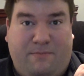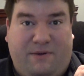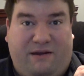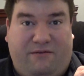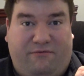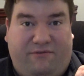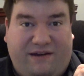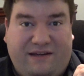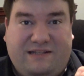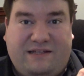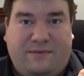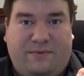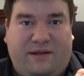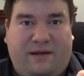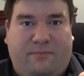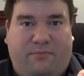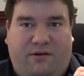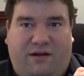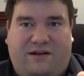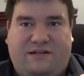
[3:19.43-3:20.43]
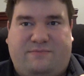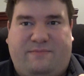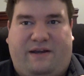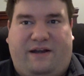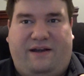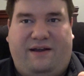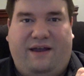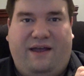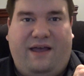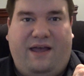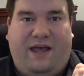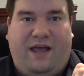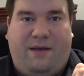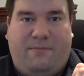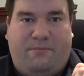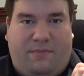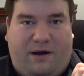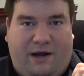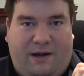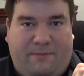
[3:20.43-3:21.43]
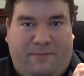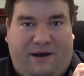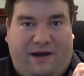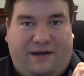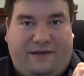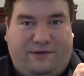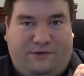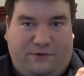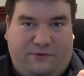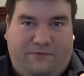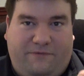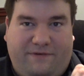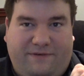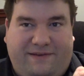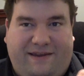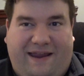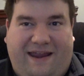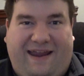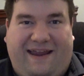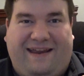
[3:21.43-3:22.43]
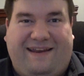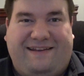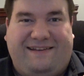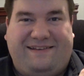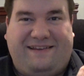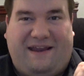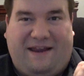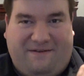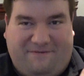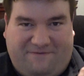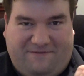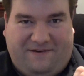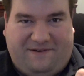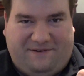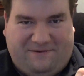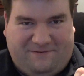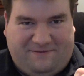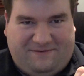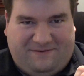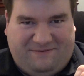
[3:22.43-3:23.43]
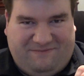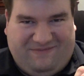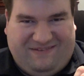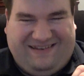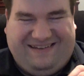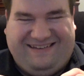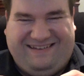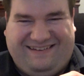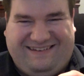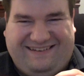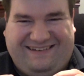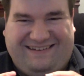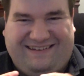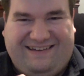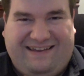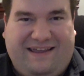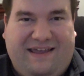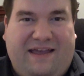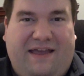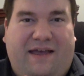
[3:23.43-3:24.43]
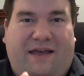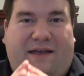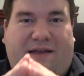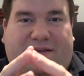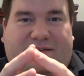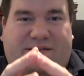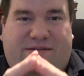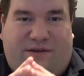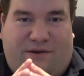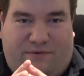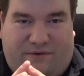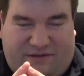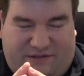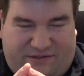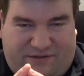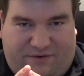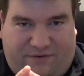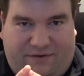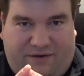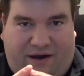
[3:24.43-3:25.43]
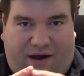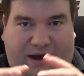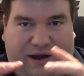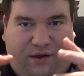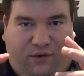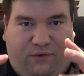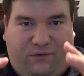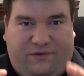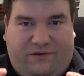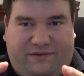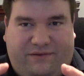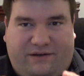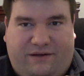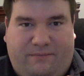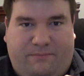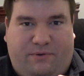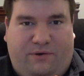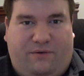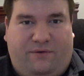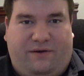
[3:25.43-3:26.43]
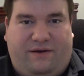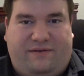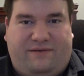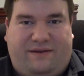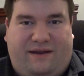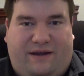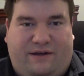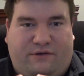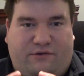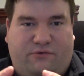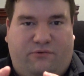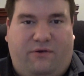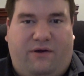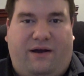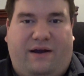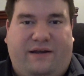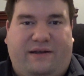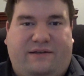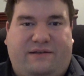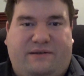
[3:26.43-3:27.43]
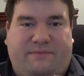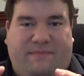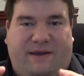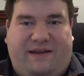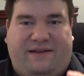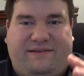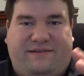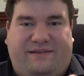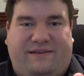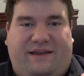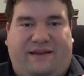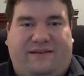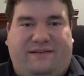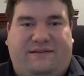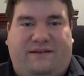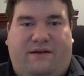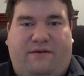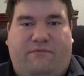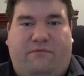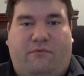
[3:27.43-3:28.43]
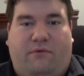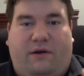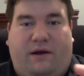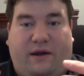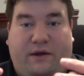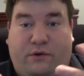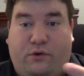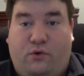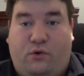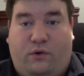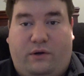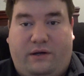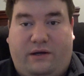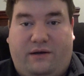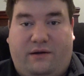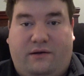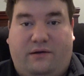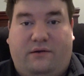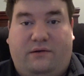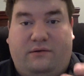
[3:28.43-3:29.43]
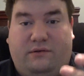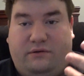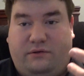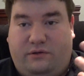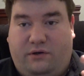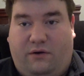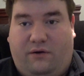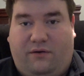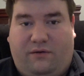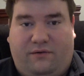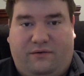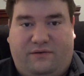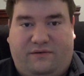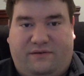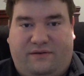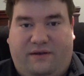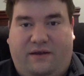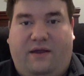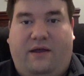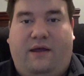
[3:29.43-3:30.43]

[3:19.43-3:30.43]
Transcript: reasonably approximated by my doofus hands and fingers." So to start, I looked at the components and tried to make sense of what I could. Cards.